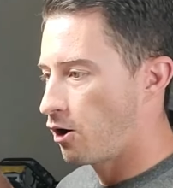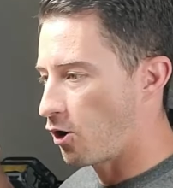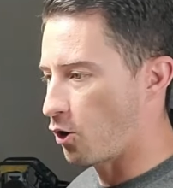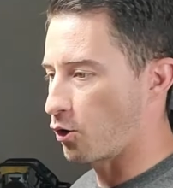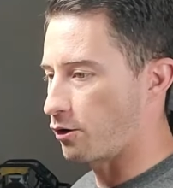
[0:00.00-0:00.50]

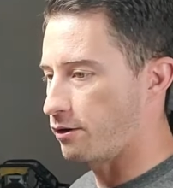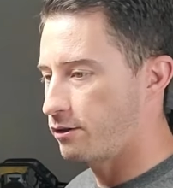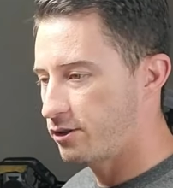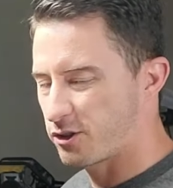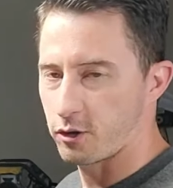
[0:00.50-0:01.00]
hard
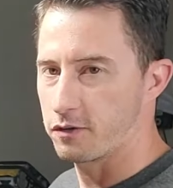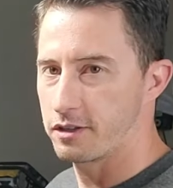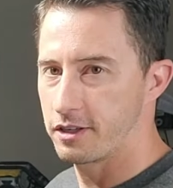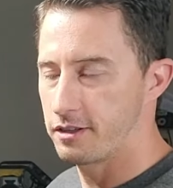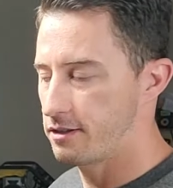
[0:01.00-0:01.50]

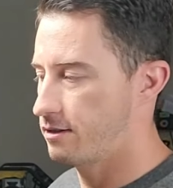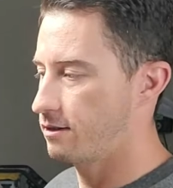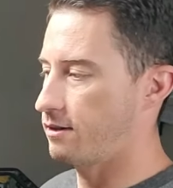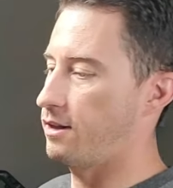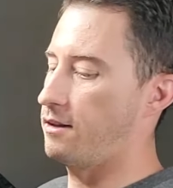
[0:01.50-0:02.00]
surfaces
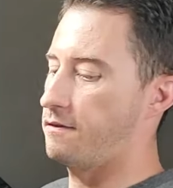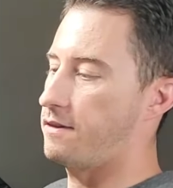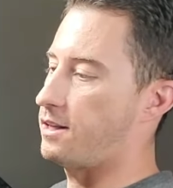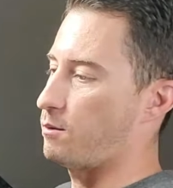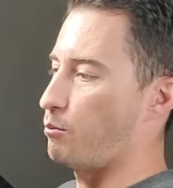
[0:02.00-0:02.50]
that if
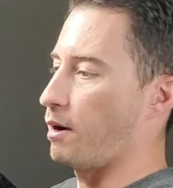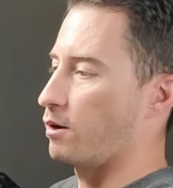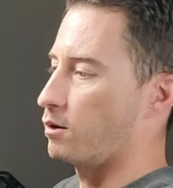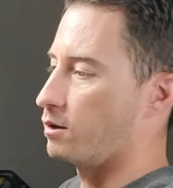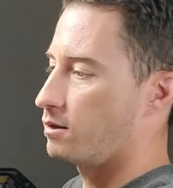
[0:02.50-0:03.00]
the
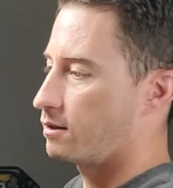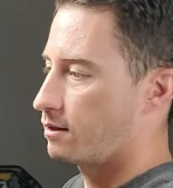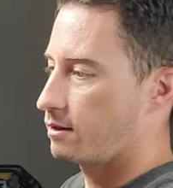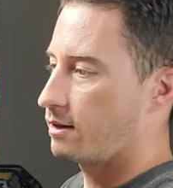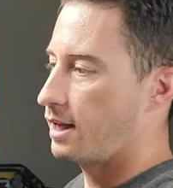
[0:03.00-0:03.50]
barrel
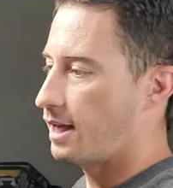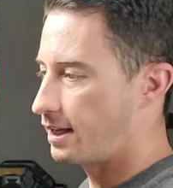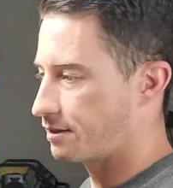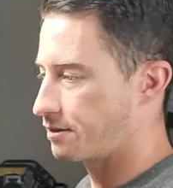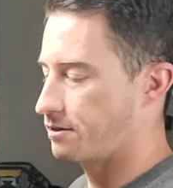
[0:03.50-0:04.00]

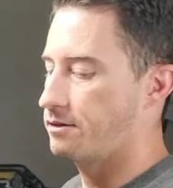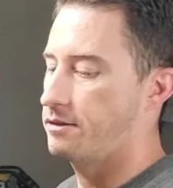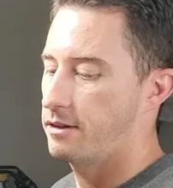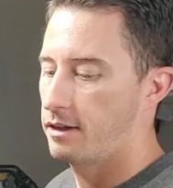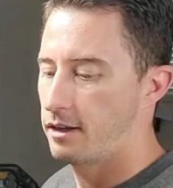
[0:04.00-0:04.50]
hits,
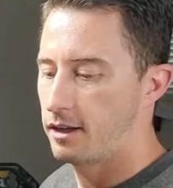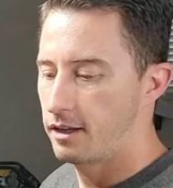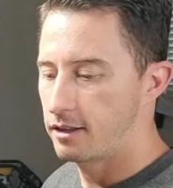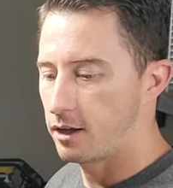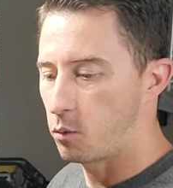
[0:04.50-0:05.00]

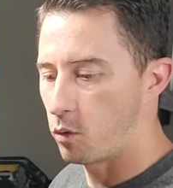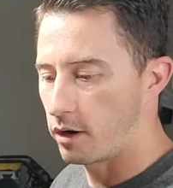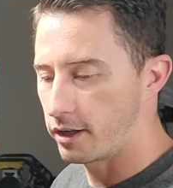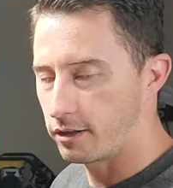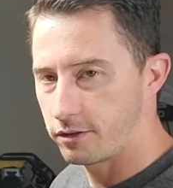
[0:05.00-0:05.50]
they
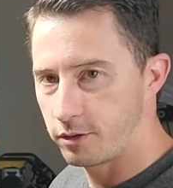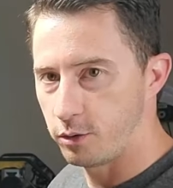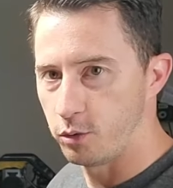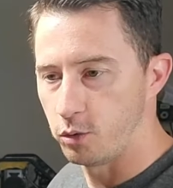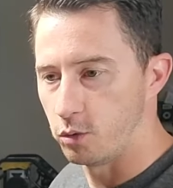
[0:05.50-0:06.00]
want it
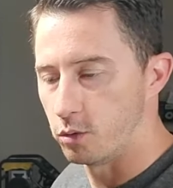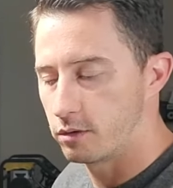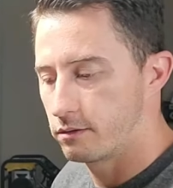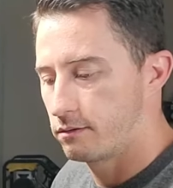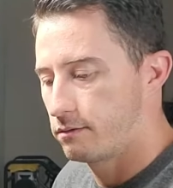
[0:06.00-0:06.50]
to
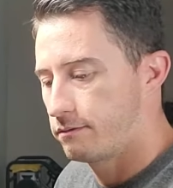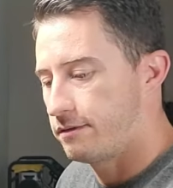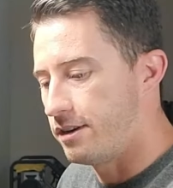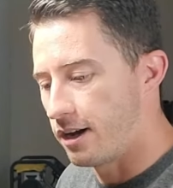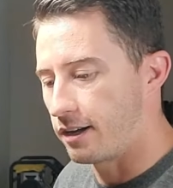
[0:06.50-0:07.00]

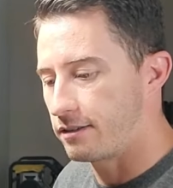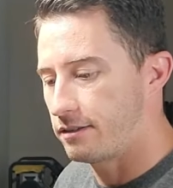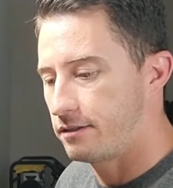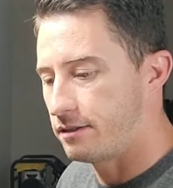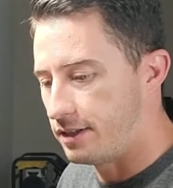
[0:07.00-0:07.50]
not
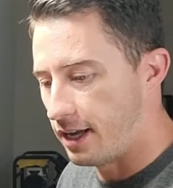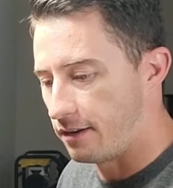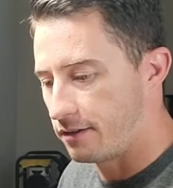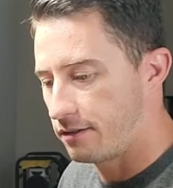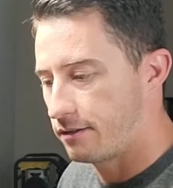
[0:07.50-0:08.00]

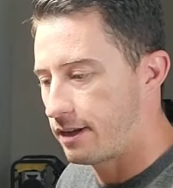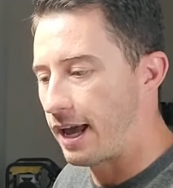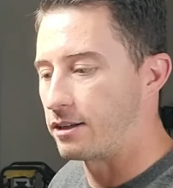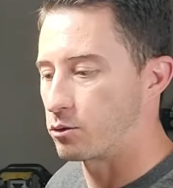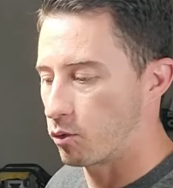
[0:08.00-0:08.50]
dent
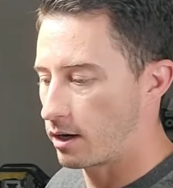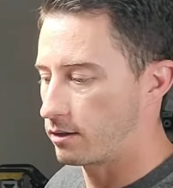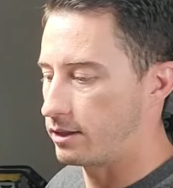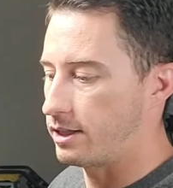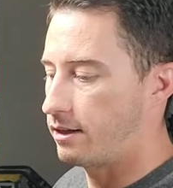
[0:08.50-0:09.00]
as
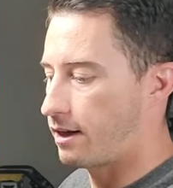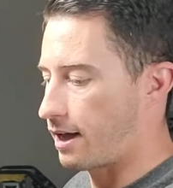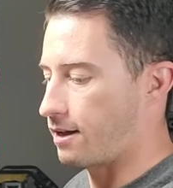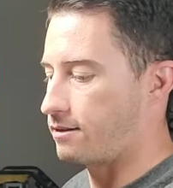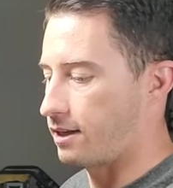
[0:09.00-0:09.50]
readily as